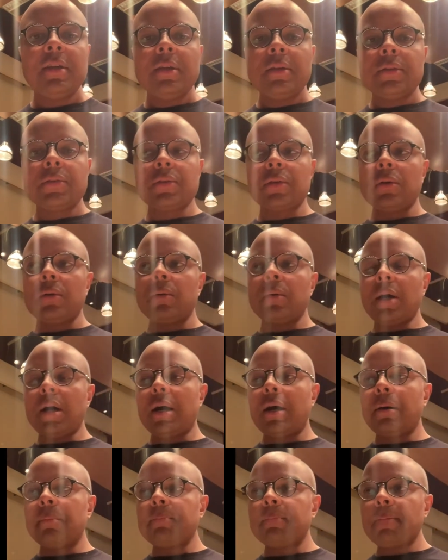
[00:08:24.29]
So
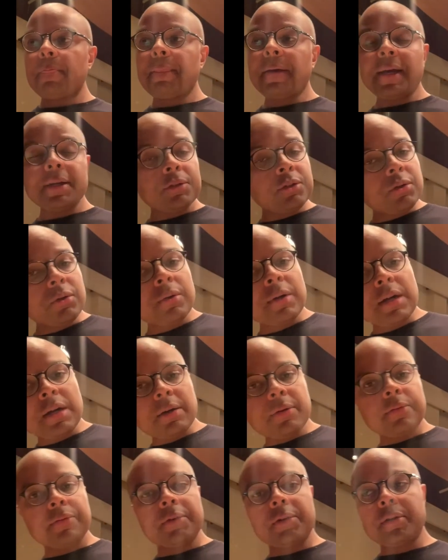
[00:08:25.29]
um, I do,
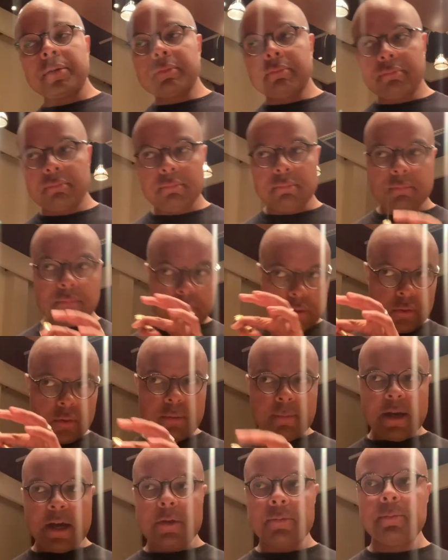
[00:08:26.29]
however, do the
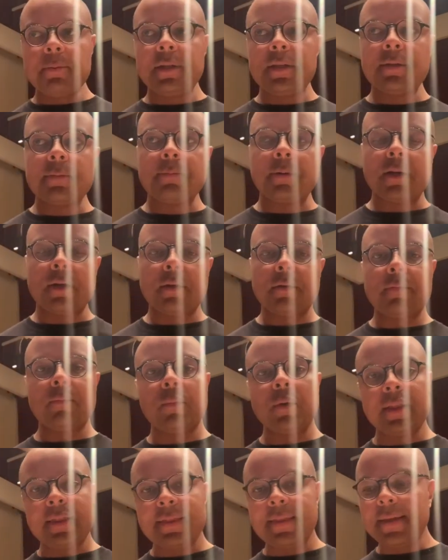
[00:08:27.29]
mouthpiece part
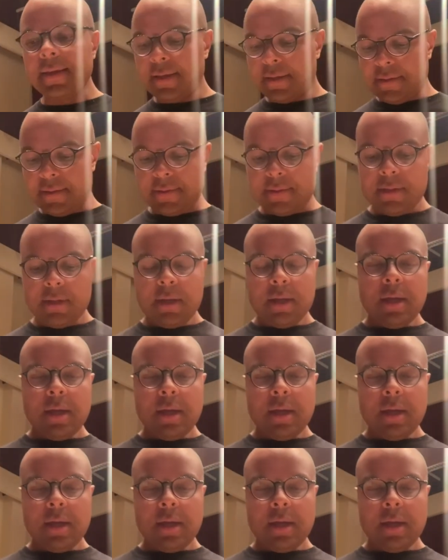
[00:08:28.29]
with this,